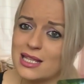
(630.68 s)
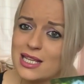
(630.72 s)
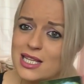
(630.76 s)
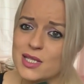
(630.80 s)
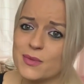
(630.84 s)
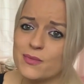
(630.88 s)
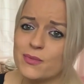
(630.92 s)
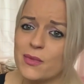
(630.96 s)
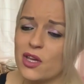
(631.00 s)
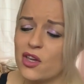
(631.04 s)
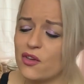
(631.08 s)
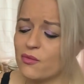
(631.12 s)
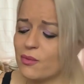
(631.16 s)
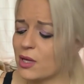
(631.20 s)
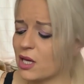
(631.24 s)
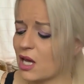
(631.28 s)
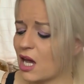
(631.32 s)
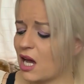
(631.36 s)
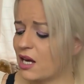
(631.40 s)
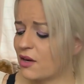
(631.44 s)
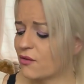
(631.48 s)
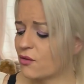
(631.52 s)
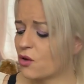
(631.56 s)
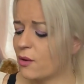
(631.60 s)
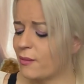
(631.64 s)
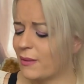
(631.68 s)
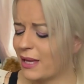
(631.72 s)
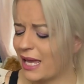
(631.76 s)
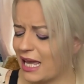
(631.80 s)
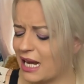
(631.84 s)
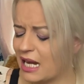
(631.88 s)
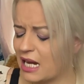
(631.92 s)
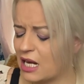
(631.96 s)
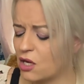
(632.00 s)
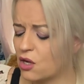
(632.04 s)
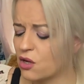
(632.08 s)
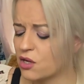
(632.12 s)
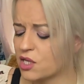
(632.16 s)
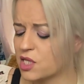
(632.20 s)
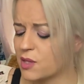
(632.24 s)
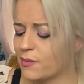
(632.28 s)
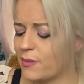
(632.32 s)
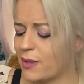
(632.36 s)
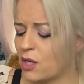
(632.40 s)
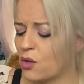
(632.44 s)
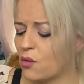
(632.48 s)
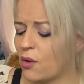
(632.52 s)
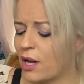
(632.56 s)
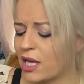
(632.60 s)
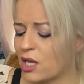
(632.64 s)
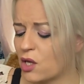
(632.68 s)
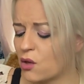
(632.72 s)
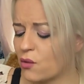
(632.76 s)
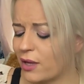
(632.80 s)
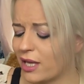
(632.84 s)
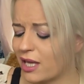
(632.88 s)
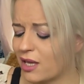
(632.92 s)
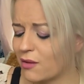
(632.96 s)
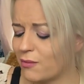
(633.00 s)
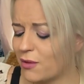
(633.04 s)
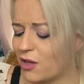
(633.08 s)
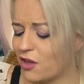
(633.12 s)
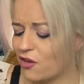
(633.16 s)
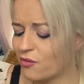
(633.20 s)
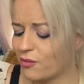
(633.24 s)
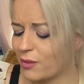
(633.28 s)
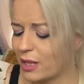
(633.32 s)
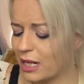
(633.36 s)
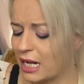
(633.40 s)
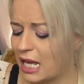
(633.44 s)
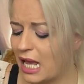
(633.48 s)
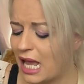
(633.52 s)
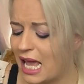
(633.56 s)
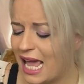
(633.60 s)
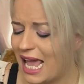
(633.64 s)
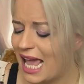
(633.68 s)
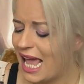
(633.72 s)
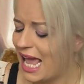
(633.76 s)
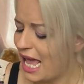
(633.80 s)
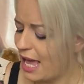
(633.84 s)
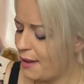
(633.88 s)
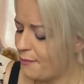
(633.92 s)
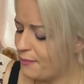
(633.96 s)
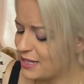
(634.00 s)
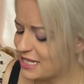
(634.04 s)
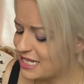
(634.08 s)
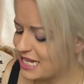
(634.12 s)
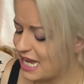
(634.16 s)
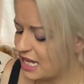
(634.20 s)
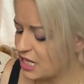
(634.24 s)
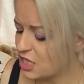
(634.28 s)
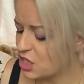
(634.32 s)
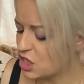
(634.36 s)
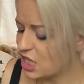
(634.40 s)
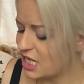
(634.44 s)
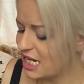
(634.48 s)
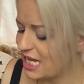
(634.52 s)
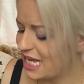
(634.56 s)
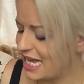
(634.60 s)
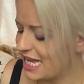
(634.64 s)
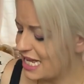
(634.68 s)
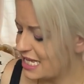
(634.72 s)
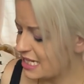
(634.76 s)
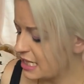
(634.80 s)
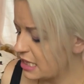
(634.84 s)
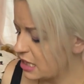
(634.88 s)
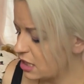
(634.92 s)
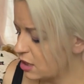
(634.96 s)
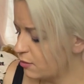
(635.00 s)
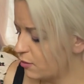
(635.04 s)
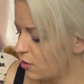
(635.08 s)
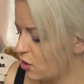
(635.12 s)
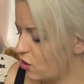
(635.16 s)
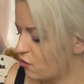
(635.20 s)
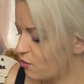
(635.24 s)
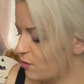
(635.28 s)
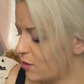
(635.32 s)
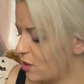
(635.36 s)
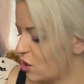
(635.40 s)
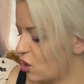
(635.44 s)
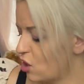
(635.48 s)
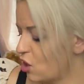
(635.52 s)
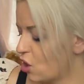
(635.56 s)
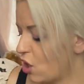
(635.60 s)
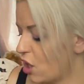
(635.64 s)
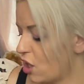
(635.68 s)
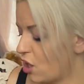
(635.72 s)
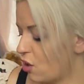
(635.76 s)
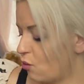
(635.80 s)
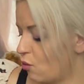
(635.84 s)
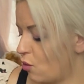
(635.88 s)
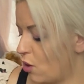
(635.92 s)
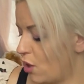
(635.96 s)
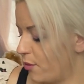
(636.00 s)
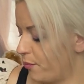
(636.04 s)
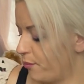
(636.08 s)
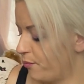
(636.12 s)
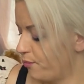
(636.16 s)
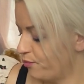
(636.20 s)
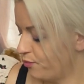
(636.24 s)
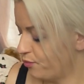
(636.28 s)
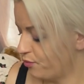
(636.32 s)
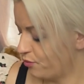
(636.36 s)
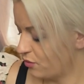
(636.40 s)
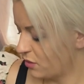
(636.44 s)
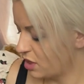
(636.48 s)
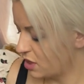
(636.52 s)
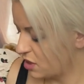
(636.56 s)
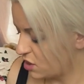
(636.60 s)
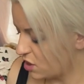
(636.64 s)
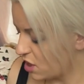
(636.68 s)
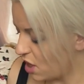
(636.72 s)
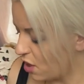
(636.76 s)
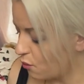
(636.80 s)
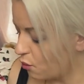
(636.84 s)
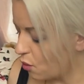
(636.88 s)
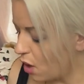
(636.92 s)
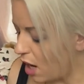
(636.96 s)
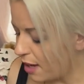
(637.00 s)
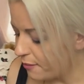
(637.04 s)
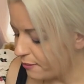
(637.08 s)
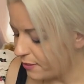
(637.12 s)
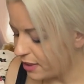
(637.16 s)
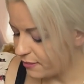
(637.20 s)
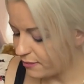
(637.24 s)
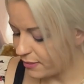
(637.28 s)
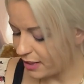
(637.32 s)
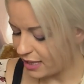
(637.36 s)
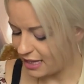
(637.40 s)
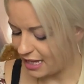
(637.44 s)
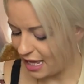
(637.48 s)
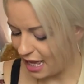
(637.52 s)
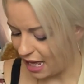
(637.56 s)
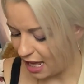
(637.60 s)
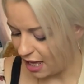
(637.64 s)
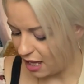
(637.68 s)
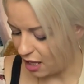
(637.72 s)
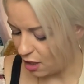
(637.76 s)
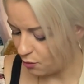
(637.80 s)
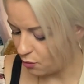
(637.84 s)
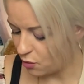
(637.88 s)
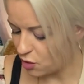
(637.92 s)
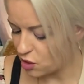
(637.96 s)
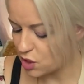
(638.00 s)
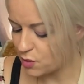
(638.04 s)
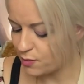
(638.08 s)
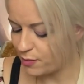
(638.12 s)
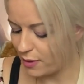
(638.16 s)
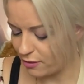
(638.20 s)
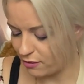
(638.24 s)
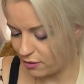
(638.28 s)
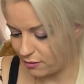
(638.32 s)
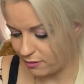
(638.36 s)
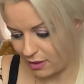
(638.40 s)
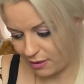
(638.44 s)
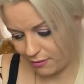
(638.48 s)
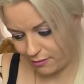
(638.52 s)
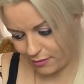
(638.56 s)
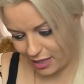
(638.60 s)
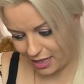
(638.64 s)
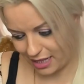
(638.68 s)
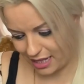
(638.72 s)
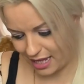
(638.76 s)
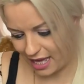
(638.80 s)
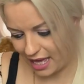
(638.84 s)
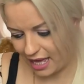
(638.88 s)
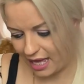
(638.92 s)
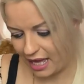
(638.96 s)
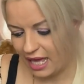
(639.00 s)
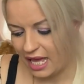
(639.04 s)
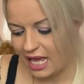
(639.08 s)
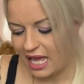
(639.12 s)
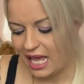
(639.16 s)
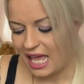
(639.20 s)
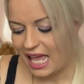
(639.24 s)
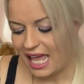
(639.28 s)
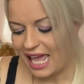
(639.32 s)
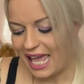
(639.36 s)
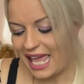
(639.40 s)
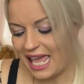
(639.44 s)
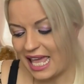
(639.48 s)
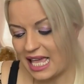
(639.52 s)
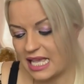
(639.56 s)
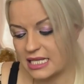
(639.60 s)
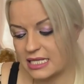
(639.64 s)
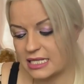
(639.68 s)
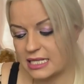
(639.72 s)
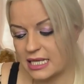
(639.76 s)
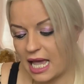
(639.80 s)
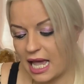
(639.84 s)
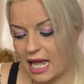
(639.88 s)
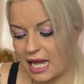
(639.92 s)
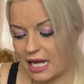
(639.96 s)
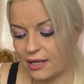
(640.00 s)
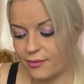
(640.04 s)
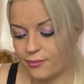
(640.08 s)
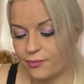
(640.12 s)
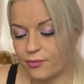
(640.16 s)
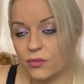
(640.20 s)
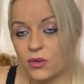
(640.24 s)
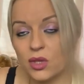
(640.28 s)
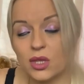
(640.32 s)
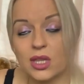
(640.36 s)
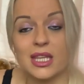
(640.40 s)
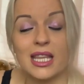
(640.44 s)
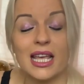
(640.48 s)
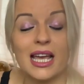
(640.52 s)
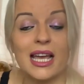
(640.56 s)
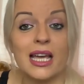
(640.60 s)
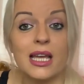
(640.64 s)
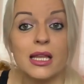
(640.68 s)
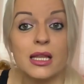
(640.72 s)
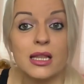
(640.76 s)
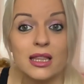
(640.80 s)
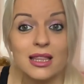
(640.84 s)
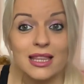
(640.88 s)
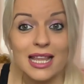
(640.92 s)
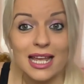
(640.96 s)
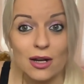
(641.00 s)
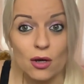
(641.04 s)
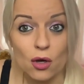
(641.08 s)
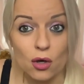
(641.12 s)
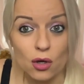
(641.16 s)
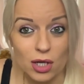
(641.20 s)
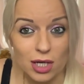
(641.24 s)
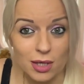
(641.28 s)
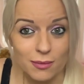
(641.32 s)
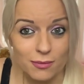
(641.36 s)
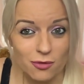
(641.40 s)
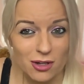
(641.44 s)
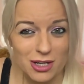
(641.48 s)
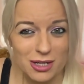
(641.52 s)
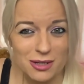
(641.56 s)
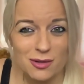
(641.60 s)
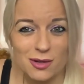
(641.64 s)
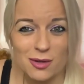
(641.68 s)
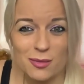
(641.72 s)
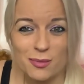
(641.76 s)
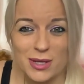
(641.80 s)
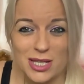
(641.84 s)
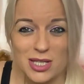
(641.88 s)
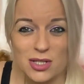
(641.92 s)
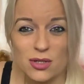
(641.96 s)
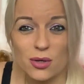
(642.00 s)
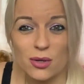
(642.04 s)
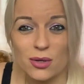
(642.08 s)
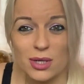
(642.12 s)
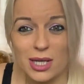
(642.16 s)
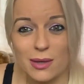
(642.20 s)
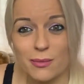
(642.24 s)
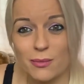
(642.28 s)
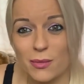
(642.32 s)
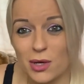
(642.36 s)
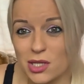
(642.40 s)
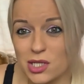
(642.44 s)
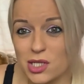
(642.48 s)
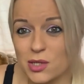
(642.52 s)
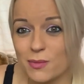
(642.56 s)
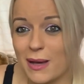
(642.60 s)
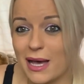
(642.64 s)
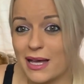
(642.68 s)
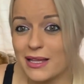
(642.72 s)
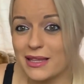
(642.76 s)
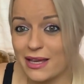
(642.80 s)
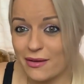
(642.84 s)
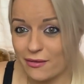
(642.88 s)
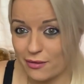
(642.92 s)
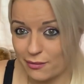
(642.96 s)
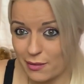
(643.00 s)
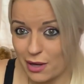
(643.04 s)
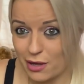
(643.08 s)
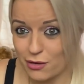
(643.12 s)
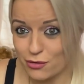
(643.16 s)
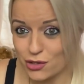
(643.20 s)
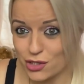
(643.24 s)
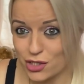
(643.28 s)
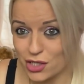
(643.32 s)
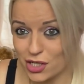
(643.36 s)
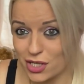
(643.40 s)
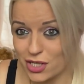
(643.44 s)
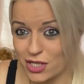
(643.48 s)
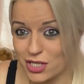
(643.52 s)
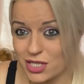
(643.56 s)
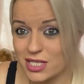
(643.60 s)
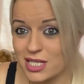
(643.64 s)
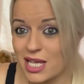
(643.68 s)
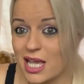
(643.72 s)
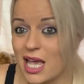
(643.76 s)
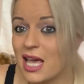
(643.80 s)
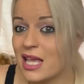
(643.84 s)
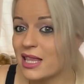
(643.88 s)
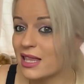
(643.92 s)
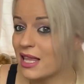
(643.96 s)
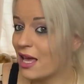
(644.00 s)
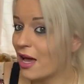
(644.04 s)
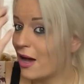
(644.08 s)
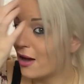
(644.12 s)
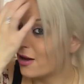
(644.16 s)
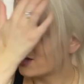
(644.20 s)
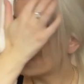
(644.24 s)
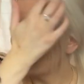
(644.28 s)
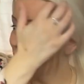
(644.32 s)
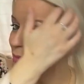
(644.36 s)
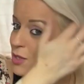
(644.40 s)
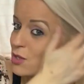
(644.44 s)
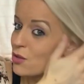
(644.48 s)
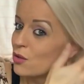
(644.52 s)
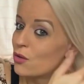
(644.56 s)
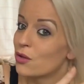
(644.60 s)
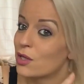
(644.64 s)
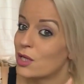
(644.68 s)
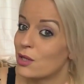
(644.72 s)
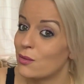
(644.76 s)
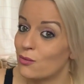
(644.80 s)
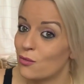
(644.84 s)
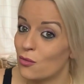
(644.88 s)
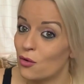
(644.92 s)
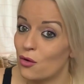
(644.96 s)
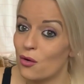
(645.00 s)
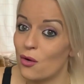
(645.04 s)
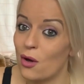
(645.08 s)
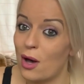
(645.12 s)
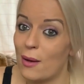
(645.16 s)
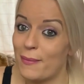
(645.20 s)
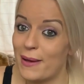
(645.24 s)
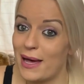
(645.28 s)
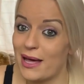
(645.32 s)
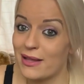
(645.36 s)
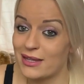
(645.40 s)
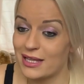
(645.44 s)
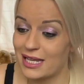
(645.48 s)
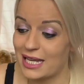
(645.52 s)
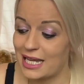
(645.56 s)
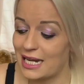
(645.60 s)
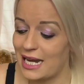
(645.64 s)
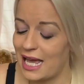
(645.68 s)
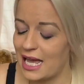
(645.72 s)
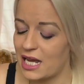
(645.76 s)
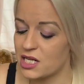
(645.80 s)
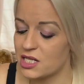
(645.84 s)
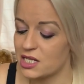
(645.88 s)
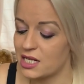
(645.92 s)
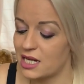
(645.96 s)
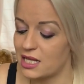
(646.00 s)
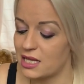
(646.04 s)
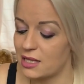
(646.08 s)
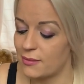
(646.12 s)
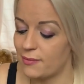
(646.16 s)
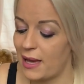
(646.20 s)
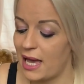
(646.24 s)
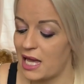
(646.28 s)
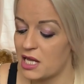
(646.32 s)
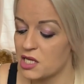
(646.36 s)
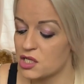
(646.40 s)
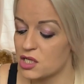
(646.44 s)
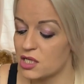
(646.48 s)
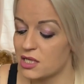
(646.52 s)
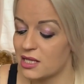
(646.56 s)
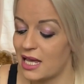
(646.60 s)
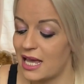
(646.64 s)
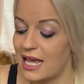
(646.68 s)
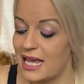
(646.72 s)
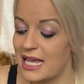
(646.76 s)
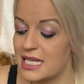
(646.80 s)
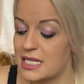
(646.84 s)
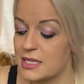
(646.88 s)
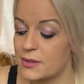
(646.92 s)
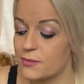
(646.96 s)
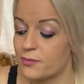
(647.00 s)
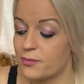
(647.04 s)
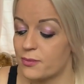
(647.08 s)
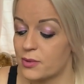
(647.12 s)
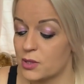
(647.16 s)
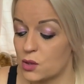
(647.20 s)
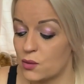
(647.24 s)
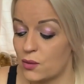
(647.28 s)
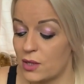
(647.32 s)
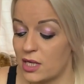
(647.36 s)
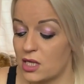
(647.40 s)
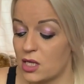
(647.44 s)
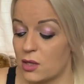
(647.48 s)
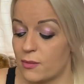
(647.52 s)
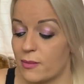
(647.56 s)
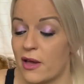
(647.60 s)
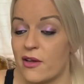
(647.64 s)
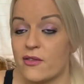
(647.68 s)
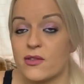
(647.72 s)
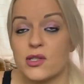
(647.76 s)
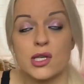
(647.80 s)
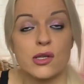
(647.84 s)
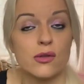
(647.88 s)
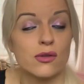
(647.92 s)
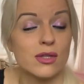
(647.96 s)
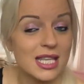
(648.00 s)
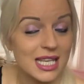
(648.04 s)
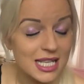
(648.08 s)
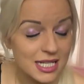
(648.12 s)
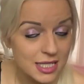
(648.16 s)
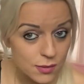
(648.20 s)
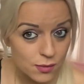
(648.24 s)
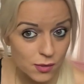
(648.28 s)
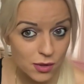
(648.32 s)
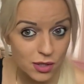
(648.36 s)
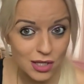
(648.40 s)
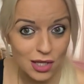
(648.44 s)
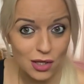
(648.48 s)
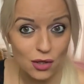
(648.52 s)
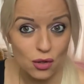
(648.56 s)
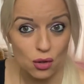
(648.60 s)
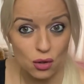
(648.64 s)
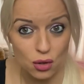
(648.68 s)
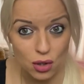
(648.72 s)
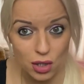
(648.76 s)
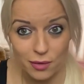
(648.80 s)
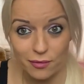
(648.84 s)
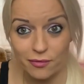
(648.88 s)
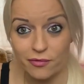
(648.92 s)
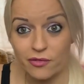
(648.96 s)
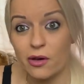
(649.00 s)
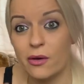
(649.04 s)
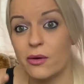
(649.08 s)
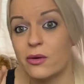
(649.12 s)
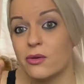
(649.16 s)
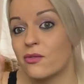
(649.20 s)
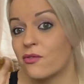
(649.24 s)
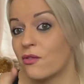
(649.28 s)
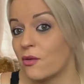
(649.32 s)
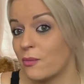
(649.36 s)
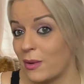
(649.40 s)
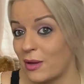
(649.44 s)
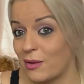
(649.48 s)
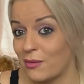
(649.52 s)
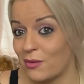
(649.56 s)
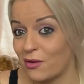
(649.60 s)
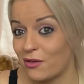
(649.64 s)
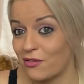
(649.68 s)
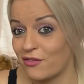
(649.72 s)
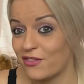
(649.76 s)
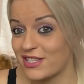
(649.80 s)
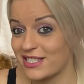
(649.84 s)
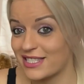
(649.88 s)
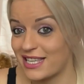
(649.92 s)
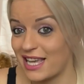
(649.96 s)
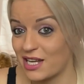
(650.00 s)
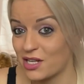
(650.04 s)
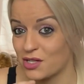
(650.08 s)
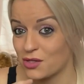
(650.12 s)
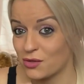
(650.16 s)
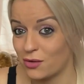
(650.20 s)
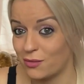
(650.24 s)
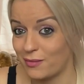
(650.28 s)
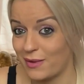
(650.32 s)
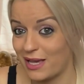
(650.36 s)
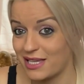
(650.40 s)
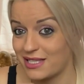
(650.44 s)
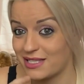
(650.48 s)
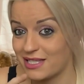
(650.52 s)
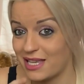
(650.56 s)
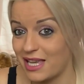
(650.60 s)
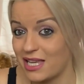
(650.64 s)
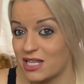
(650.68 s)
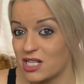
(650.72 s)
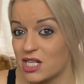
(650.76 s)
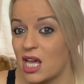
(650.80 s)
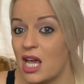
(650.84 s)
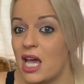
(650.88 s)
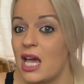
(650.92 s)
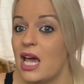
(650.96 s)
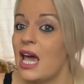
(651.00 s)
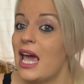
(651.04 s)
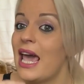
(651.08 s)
this movement kind of coming in, it looks to be quite quick movement. It potentially isn't the movement that you're going to want. So what I mean by that, and what Spirit mean by that, is um, that they're not going to really be talking much about their emotions. They are going to be talking more about the connection and the passion that is between you both. So this one, they could come forward with a bit more of a sexual message.